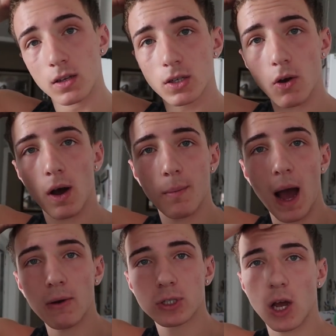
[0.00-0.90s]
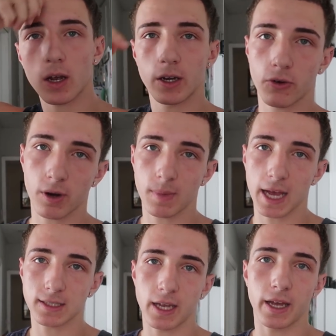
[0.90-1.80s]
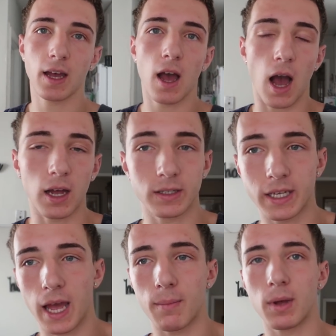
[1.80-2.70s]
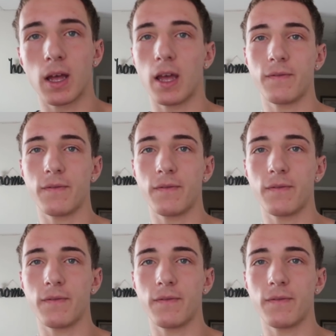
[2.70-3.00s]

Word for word: So um, I was talking to Grim last night on DM.